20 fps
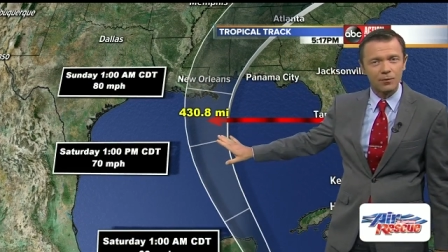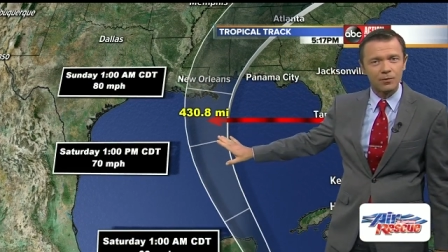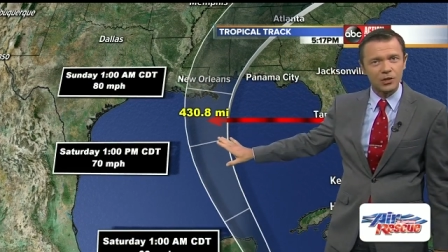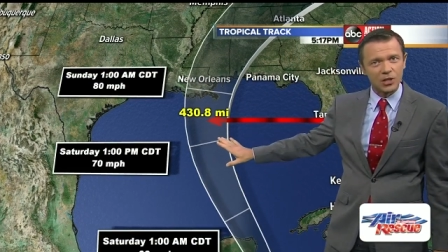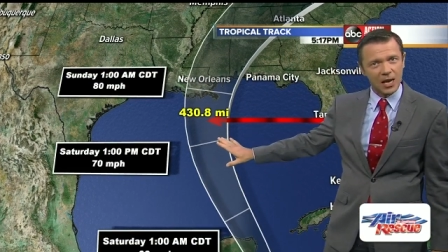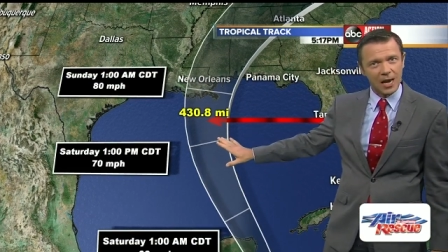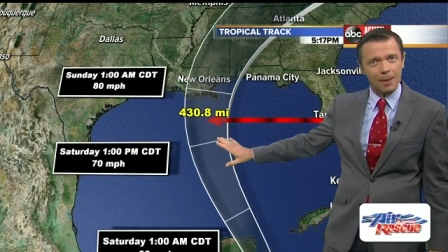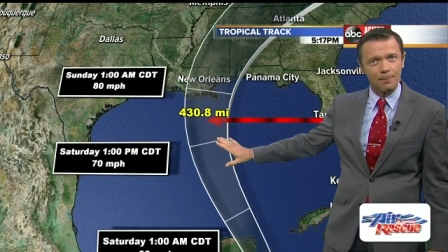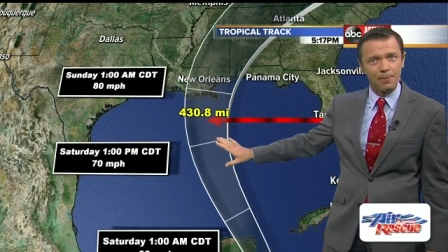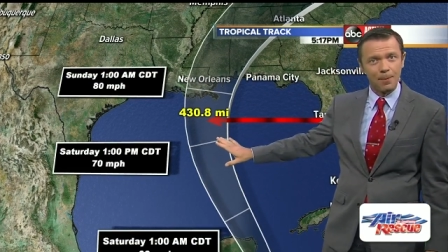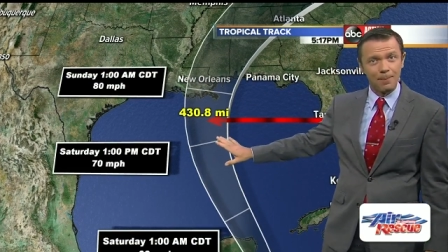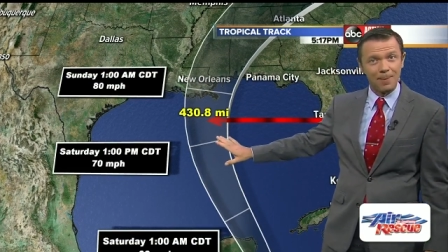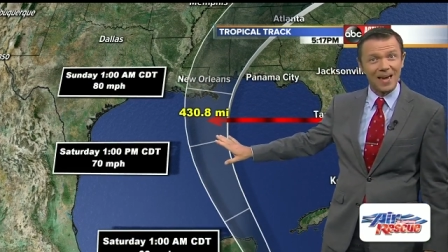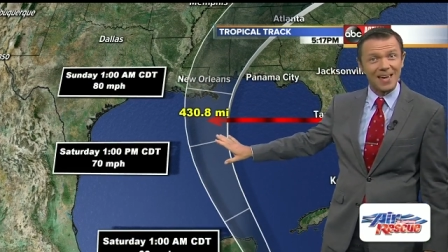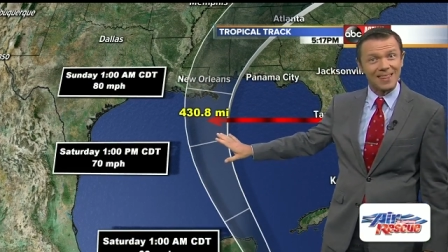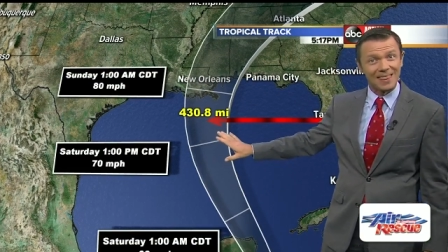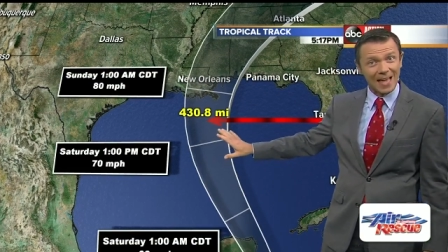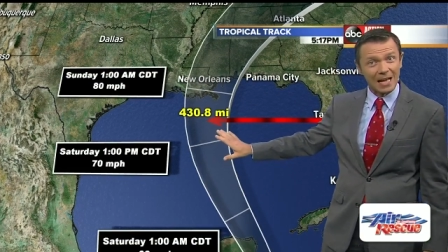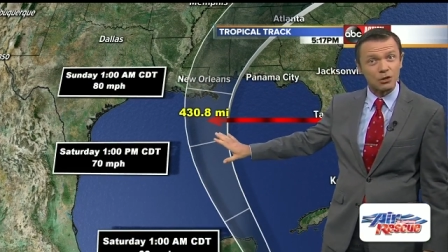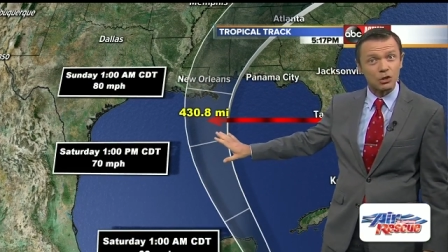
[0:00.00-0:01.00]
of Tampa
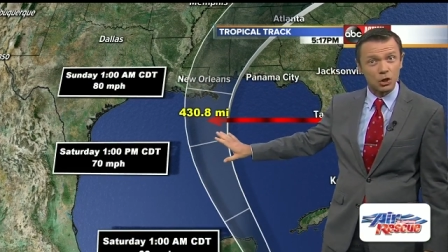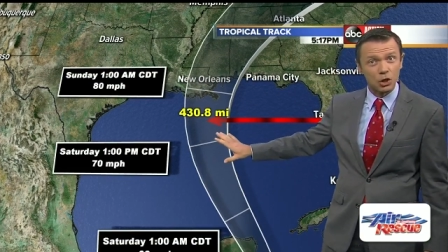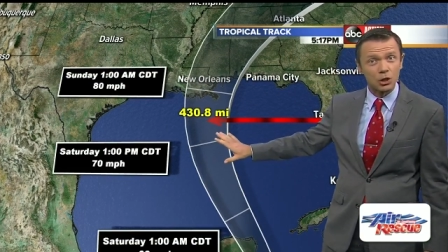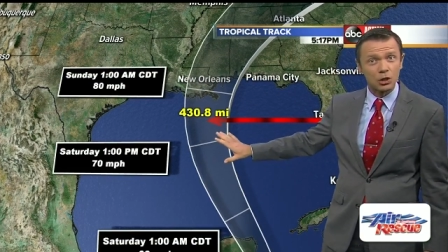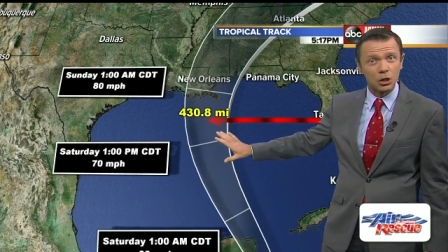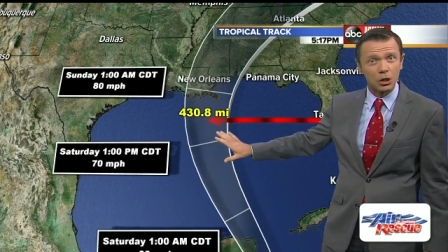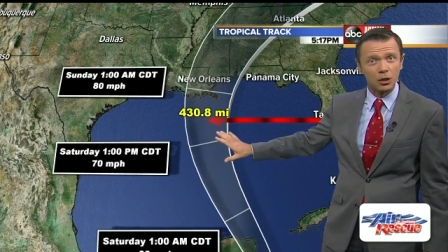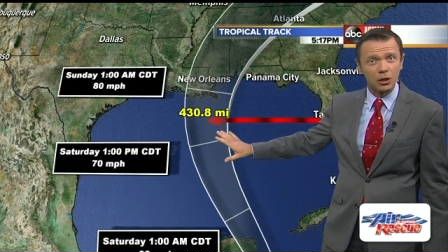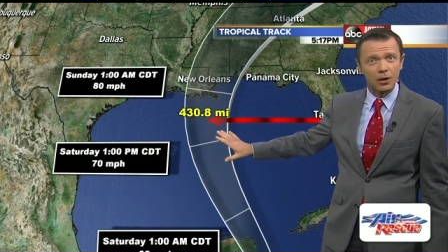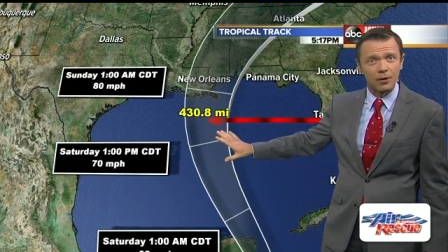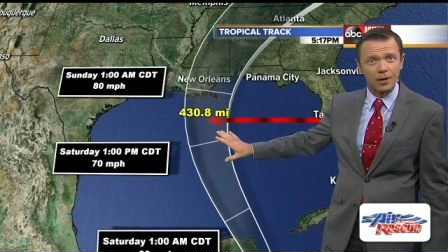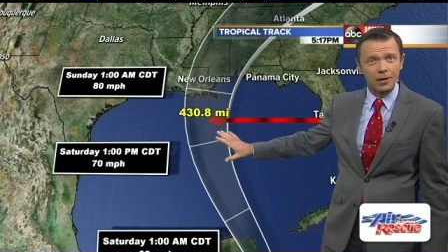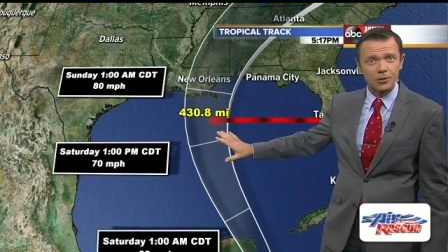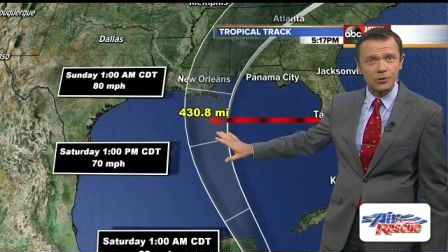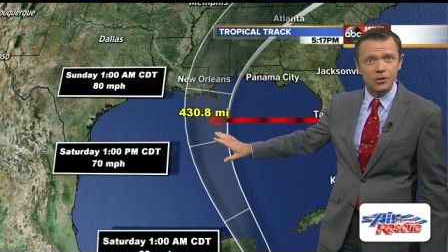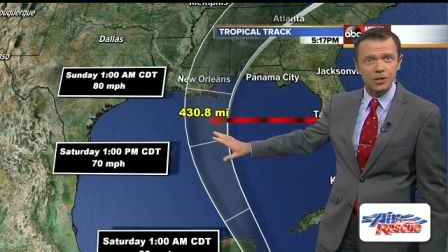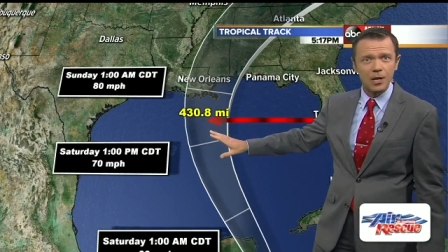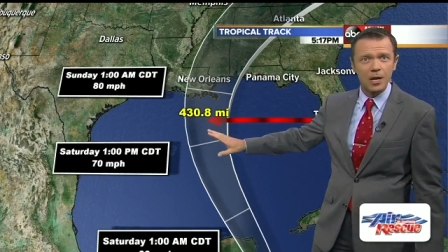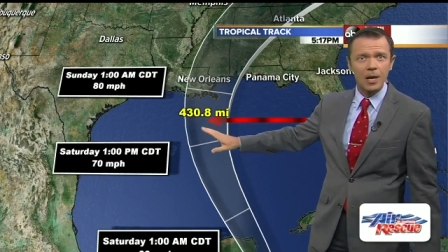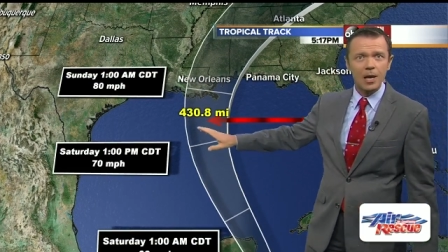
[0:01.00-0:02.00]
Bay. That's good
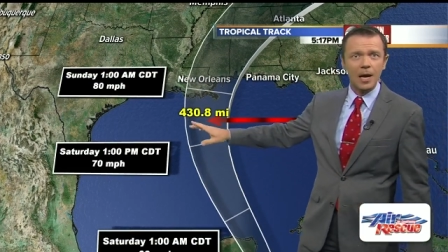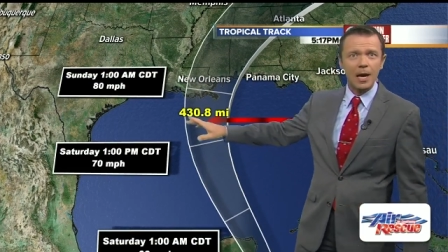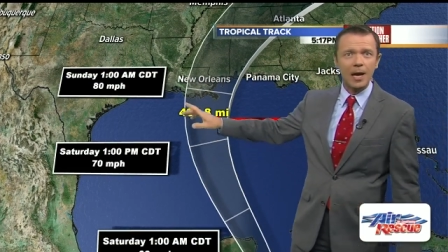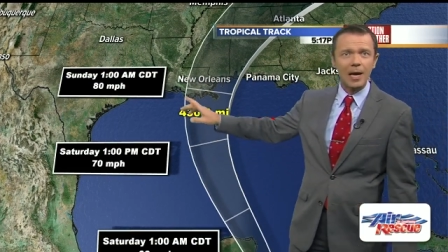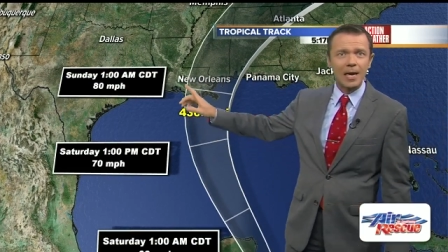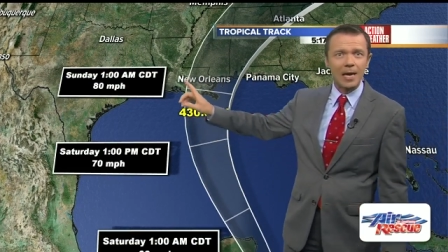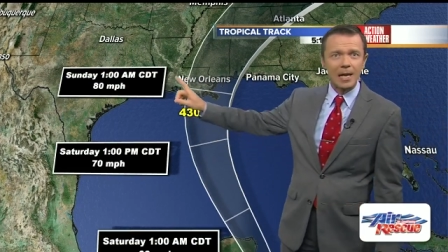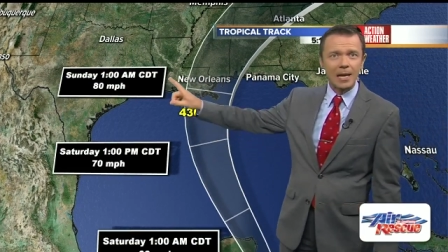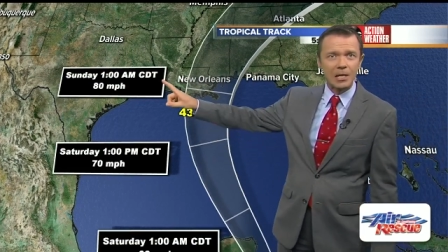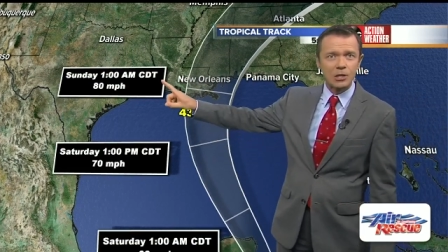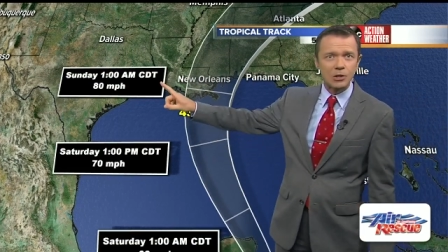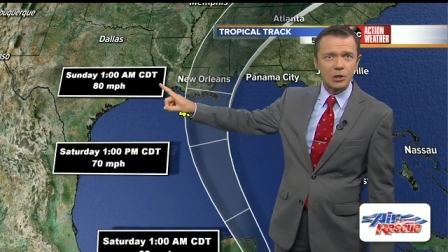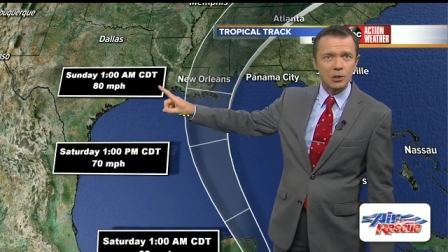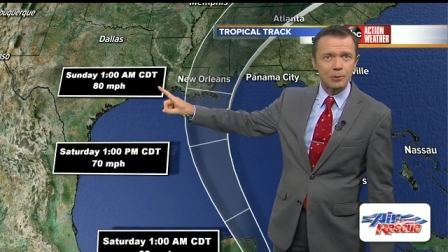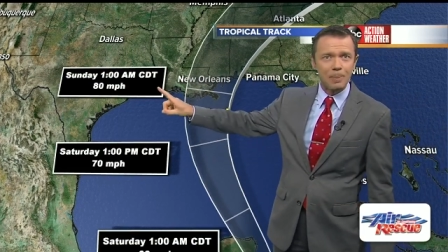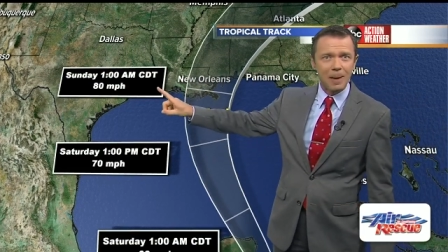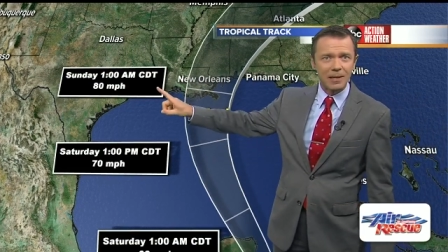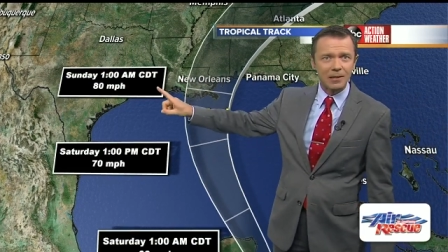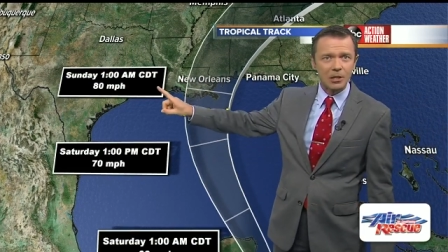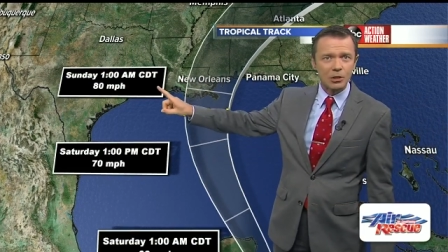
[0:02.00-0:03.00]
clearance. Uh, it is
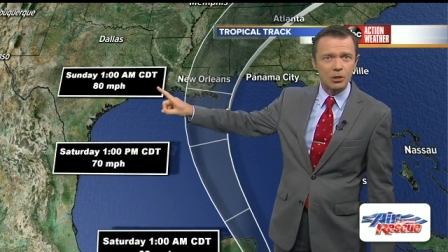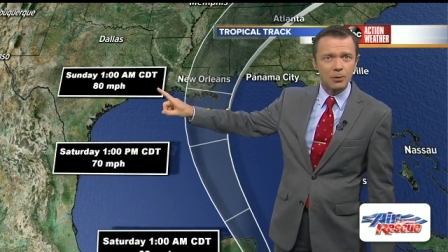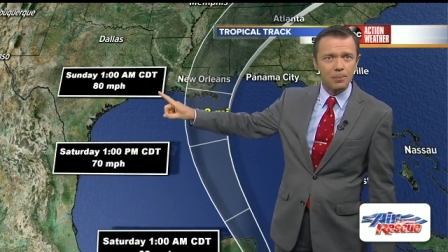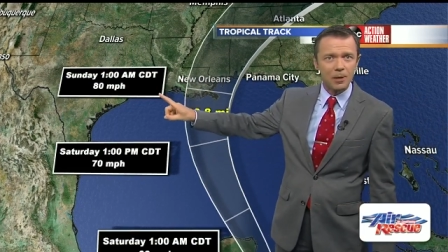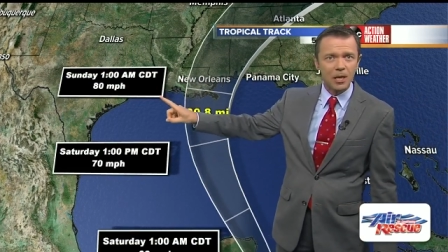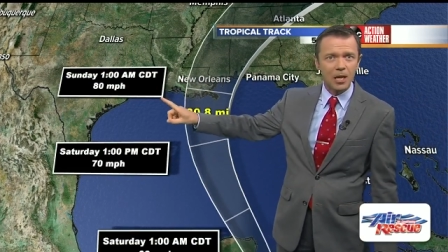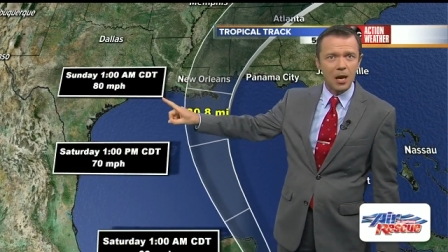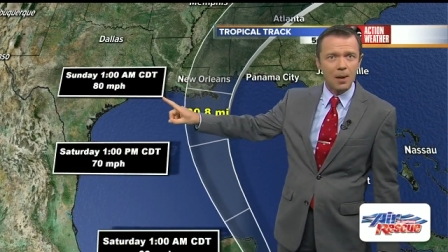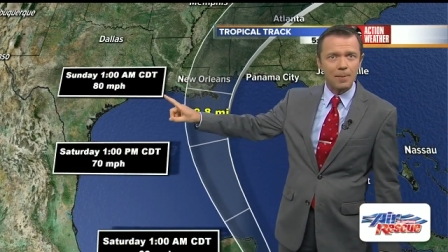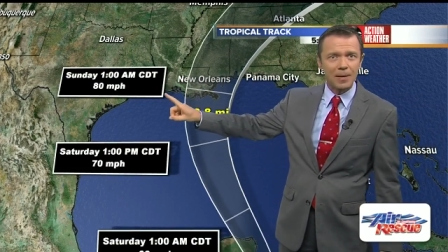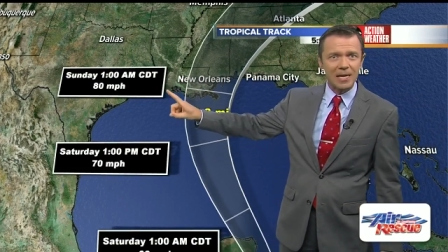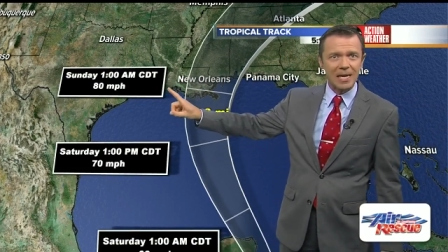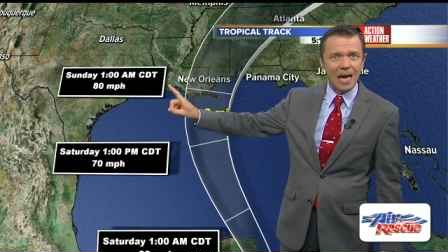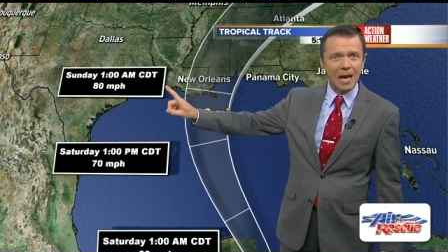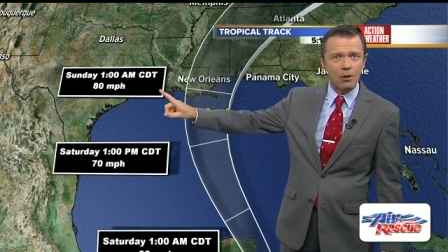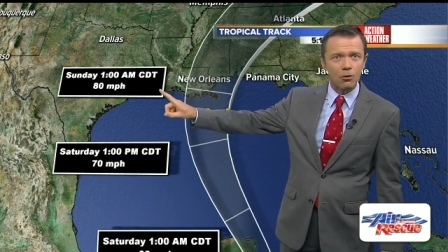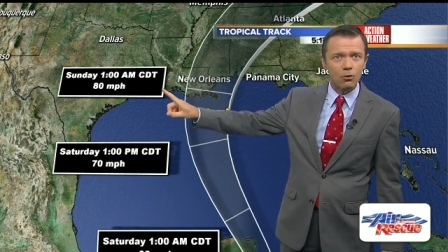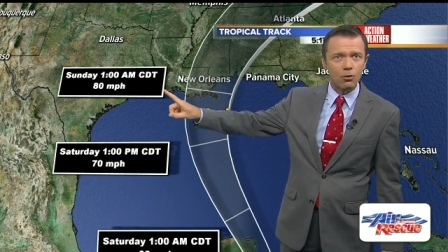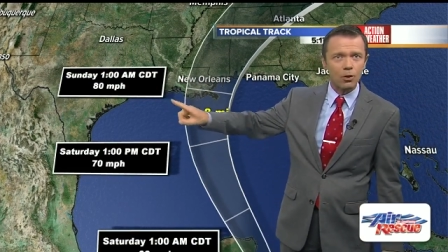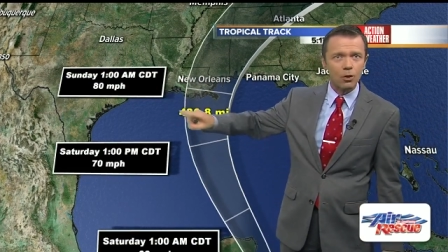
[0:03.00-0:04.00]
expected to become a
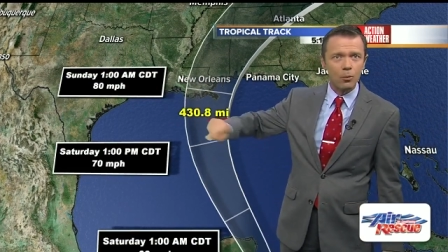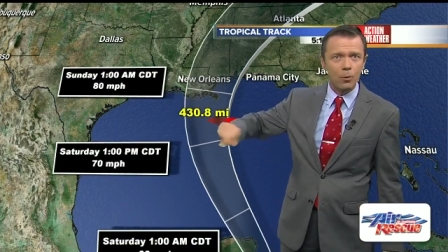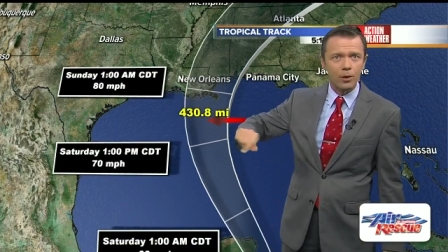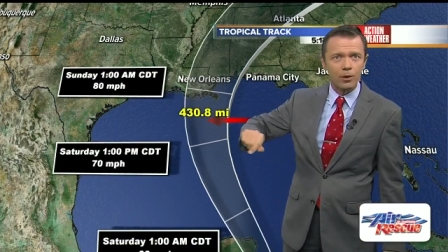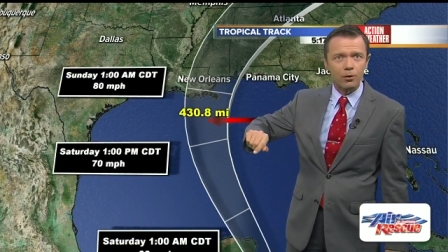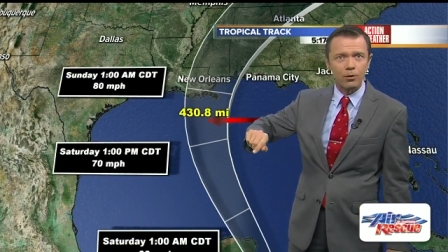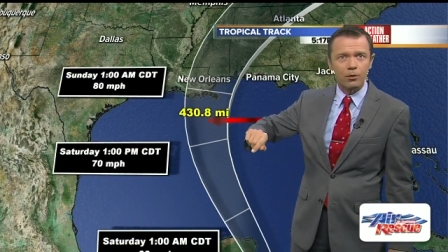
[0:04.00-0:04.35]
Category 1